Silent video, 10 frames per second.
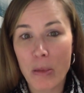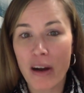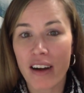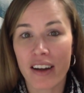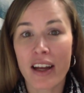
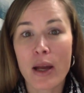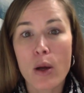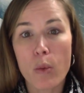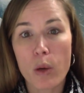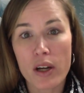bar,
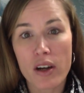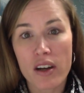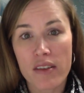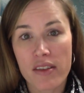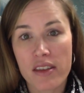what
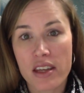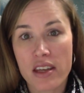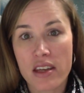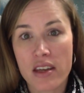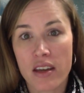are
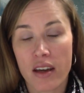the